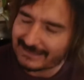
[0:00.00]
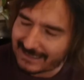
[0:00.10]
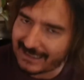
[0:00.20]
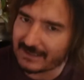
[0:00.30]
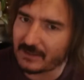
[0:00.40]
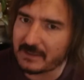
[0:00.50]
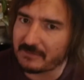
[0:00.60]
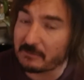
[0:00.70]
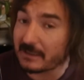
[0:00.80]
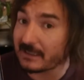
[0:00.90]
Again, don't
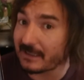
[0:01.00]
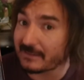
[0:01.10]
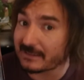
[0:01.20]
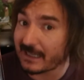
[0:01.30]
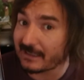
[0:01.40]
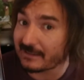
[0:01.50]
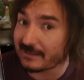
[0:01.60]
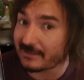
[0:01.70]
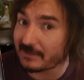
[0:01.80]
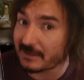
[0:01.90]
even really love the title of
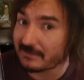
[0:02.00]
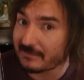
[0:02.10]
this one.